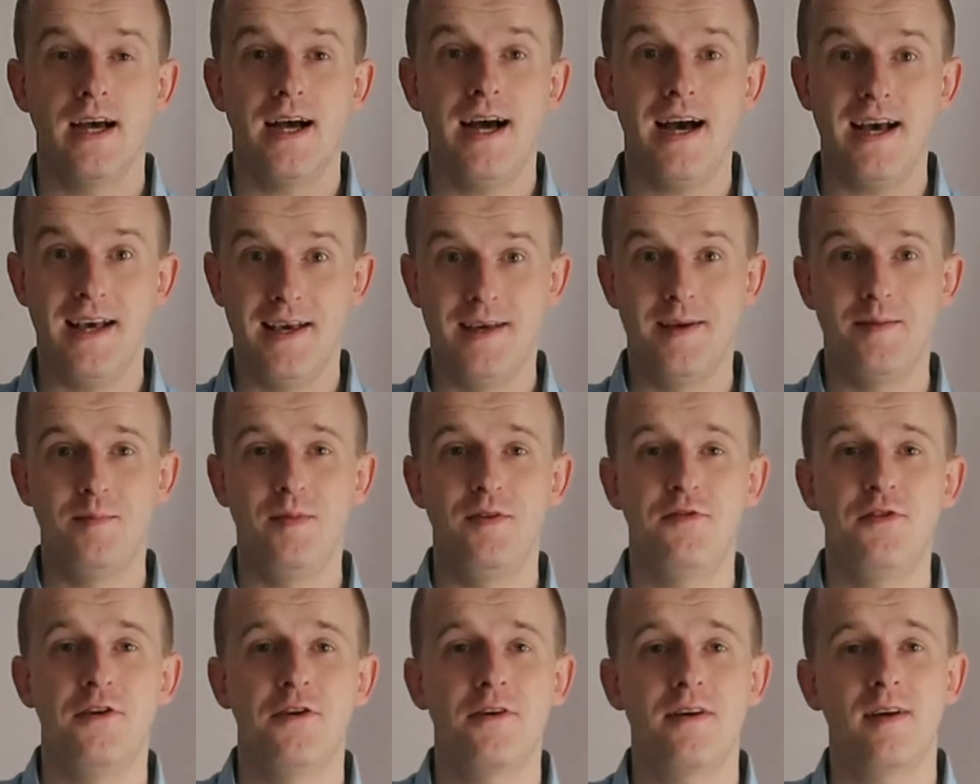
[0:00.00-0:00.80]
Hi,
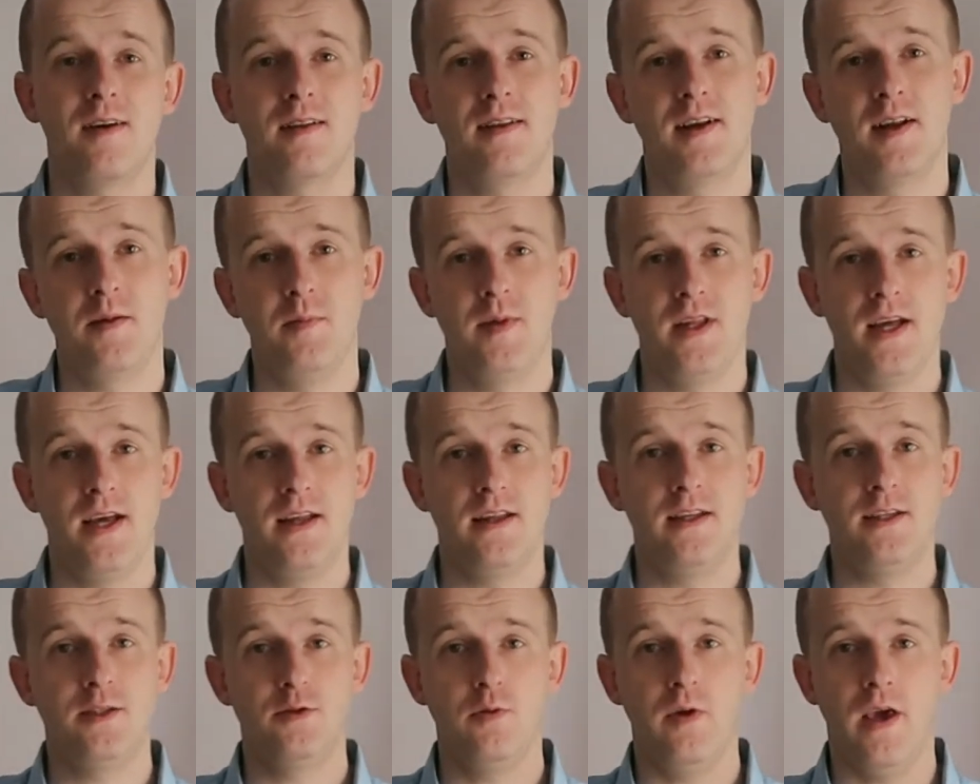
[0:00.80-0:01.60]
before I
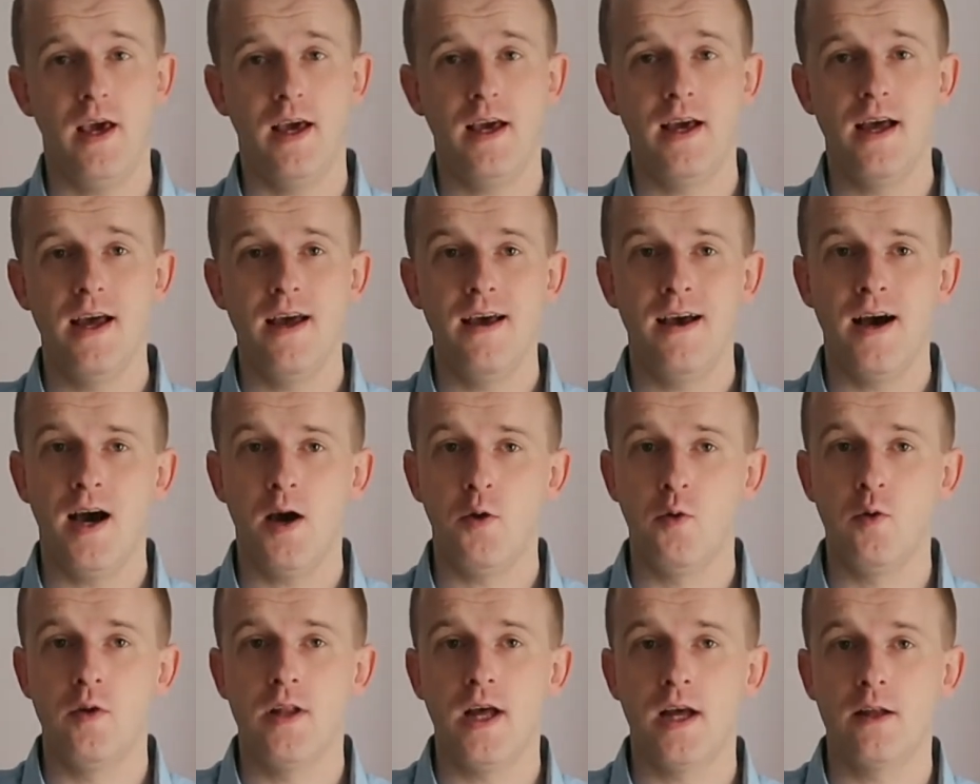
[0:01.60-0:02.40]
terminate this week,
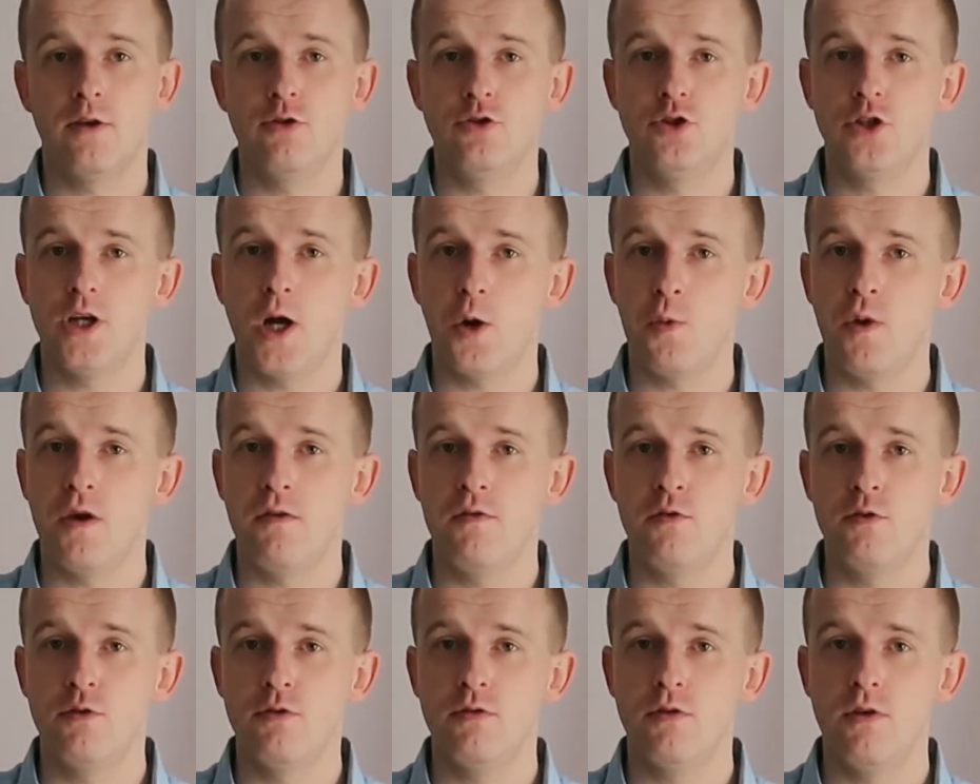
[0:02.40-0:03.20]
I would like to share
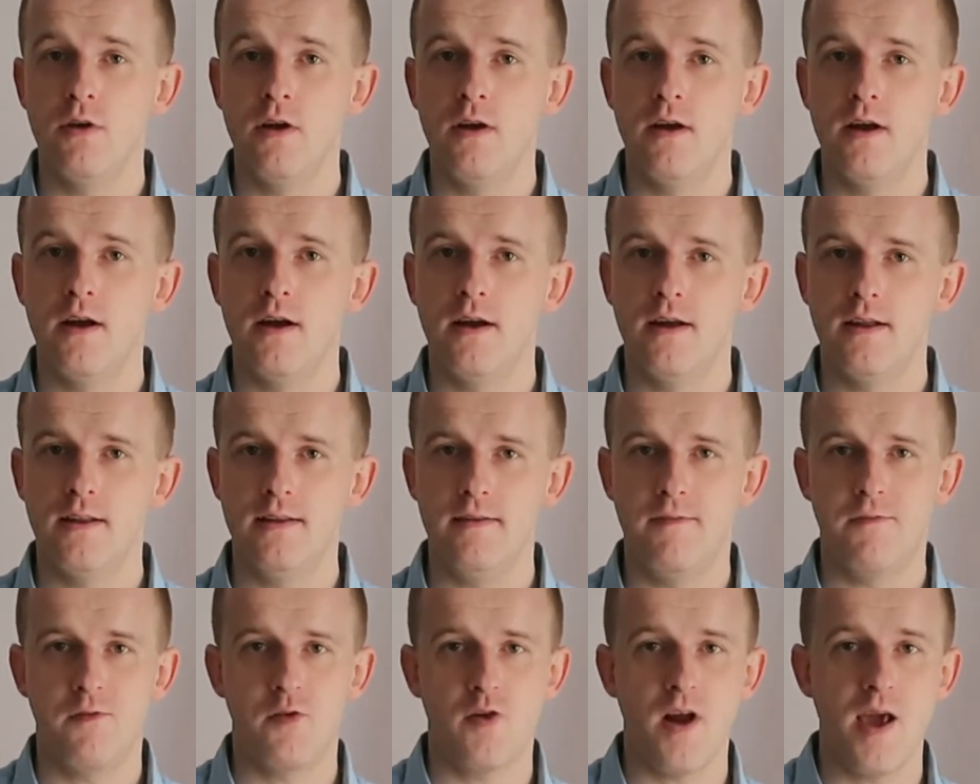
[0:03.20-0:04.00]
with you
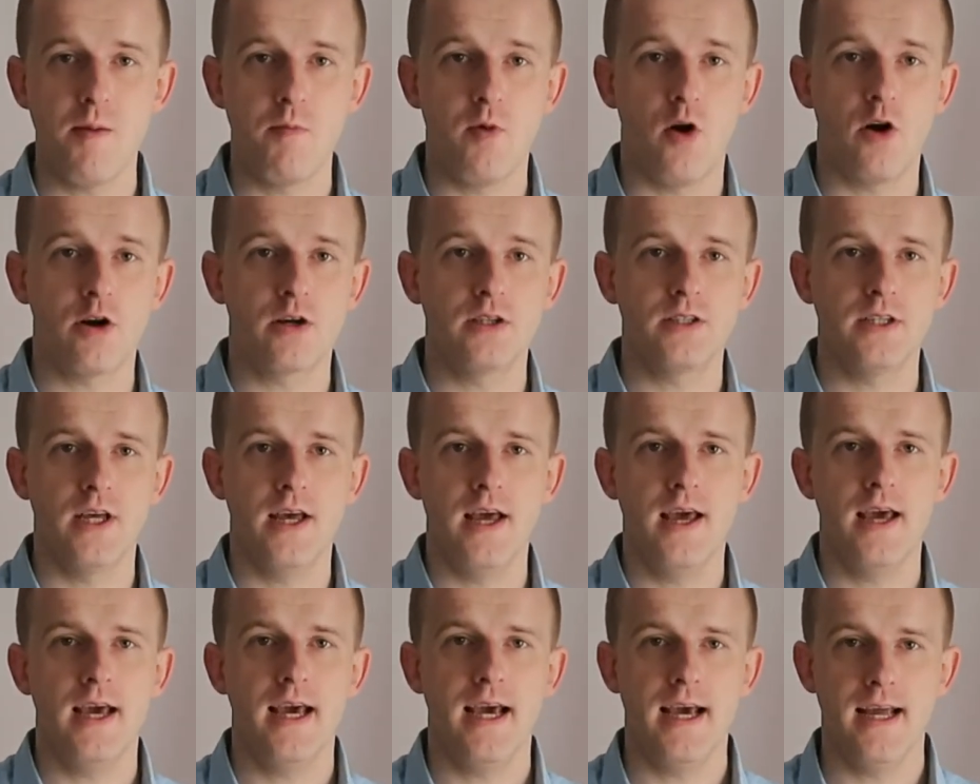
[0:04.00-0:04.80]
the frameworks
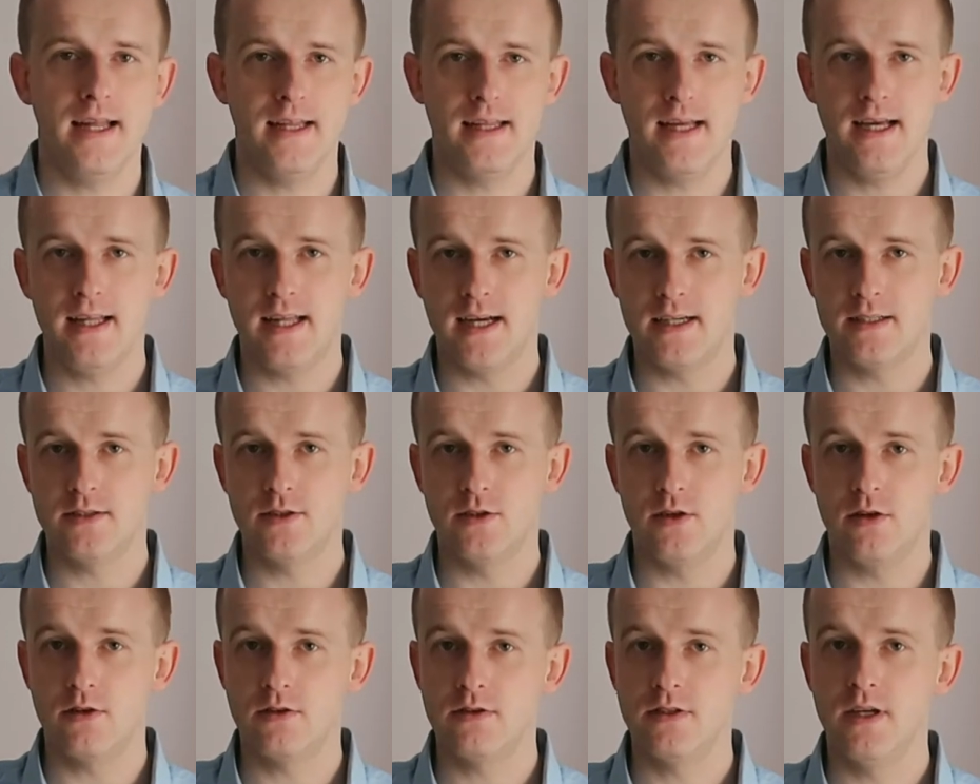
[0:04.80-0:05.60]
and data
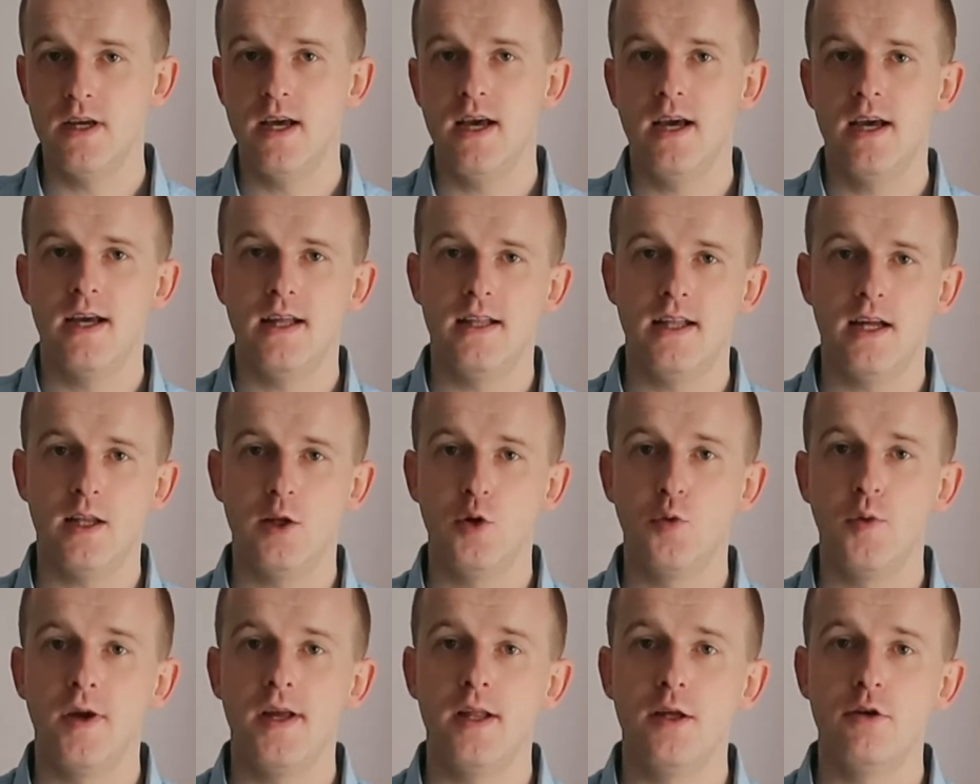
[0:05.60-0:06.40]
stores
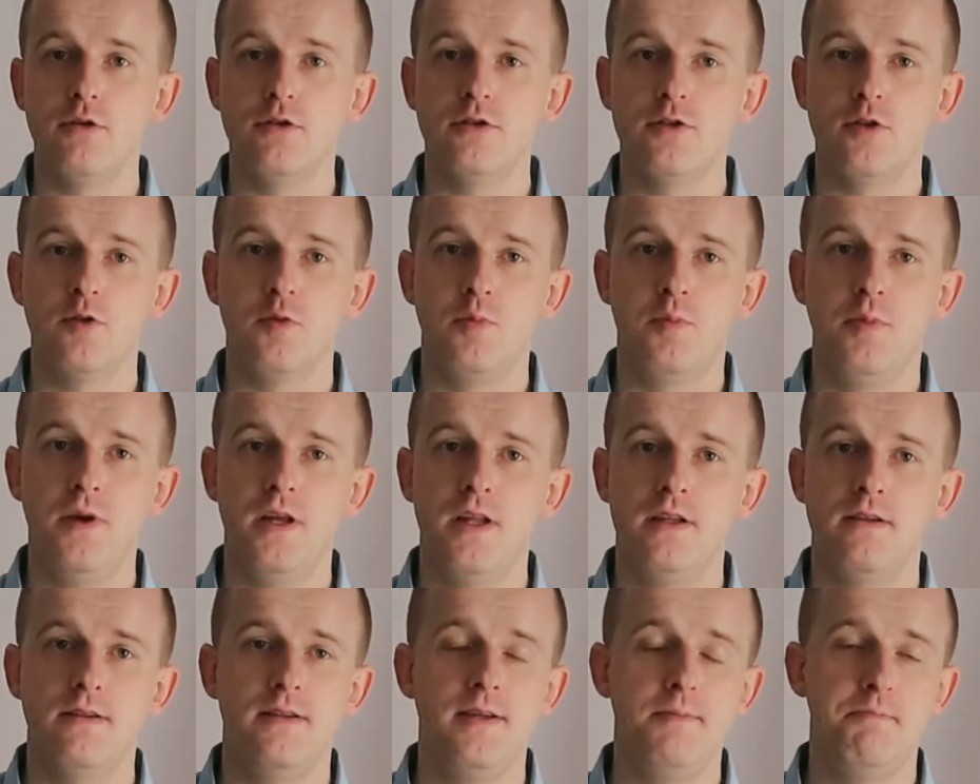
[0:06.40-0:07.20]
that you will use to
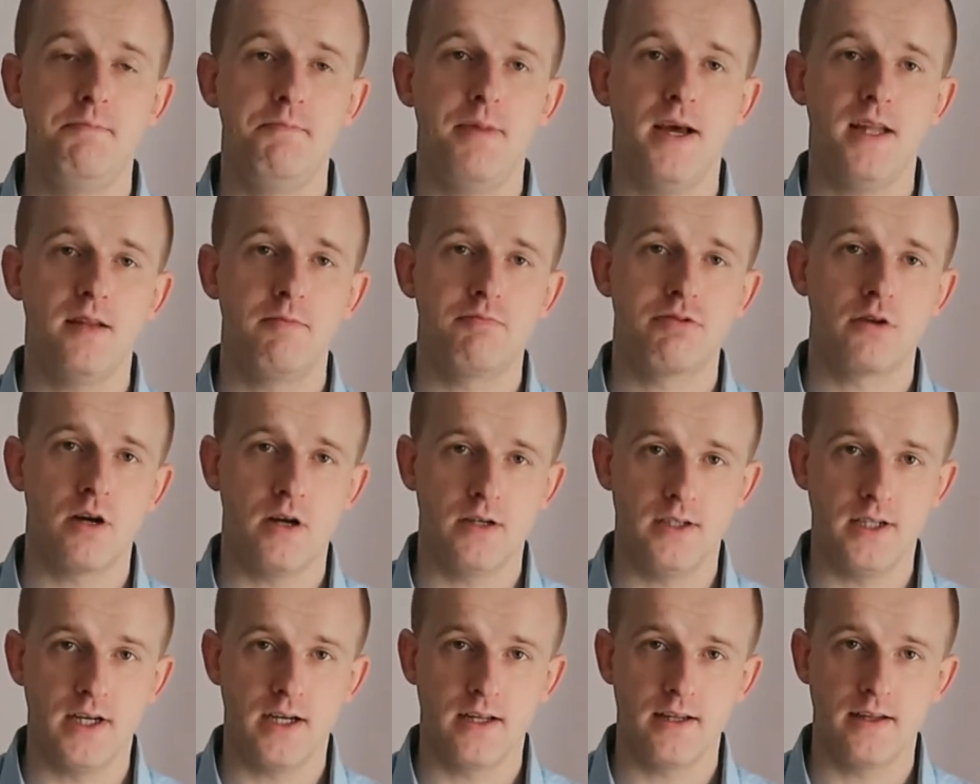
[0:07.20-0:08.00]
build the pet
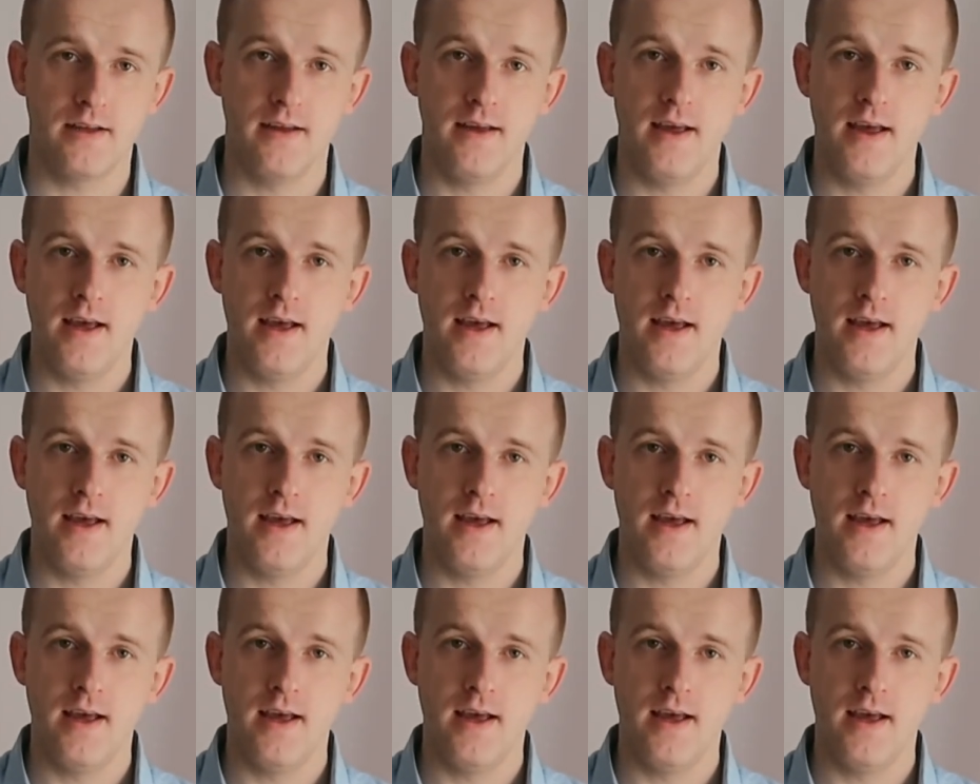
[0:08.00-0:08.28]
project.